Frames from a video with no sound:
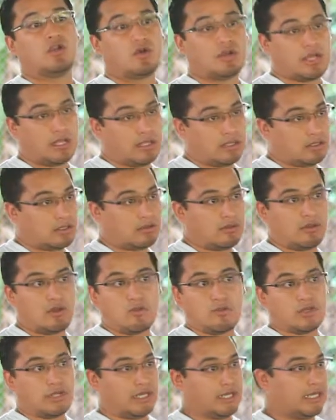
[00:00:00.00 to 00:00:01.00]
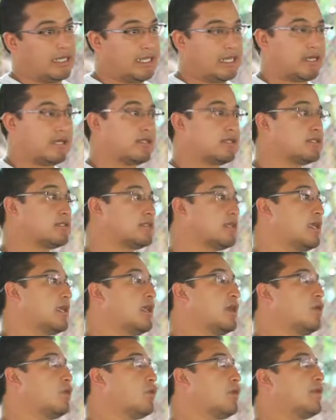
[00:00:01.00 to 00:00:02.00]
local community leaders,
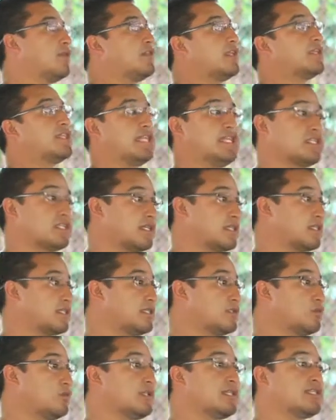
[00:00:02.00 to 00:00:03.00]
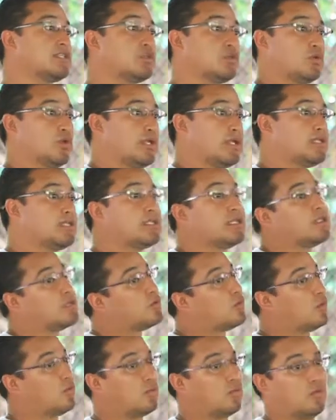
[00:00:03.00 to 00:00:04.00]
with the teachers, with the students,
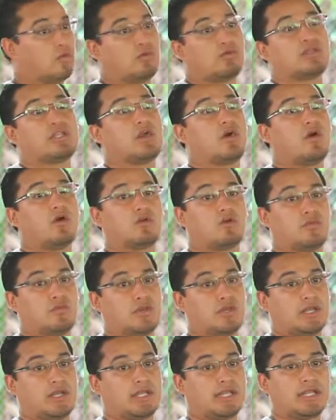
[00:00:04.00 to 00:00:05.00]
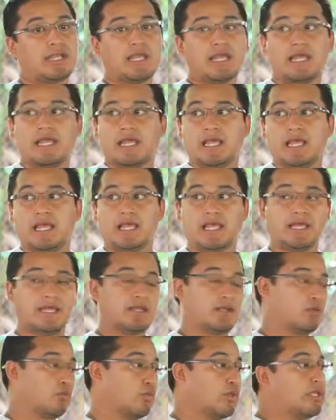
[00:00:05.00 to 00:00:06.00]
and the whole community.
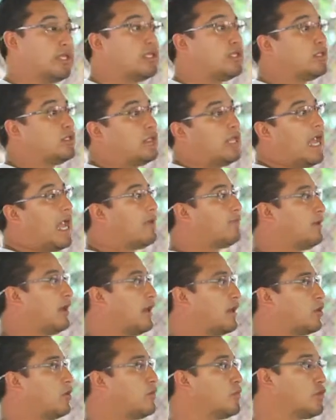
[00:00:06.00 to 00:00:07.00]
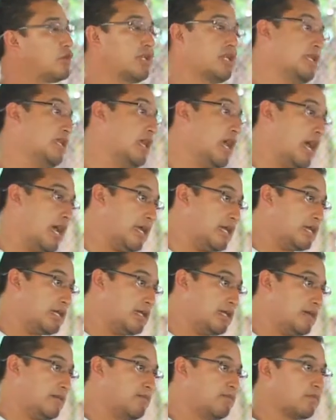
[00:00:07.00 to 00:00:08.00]
And we have a community hike.
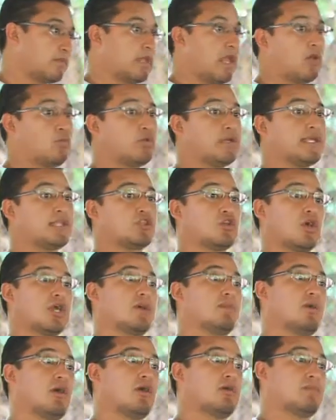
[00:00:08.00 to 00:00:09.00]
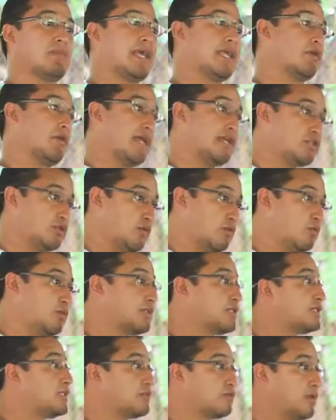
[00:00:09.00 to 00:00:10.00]
We talk about migration,
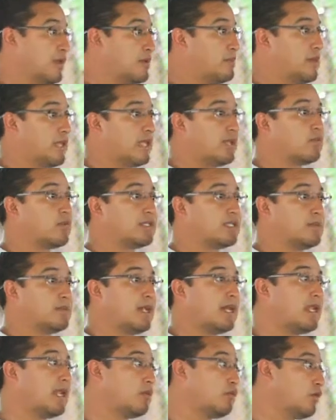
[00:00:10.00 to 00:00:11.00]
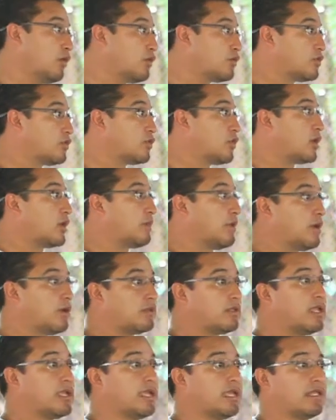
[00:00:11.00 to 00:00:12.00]
which is really big in Guatemala. We also talk
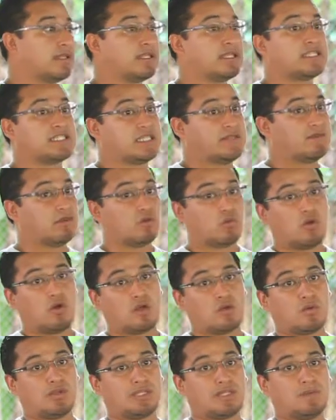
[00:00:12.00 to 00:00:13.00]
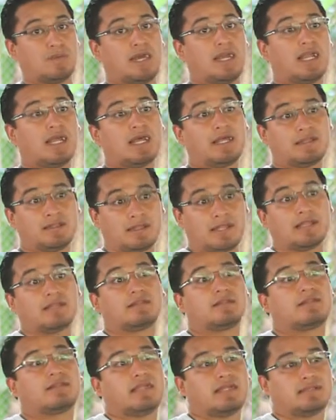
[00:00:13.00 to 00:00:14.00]
about the civil war in Guatemala,
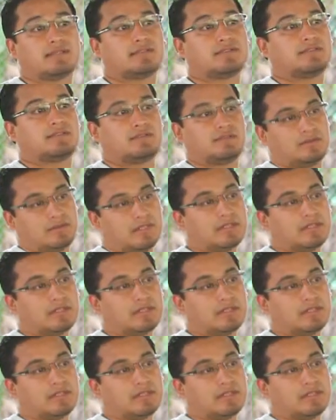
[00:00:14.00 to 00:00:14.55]
that's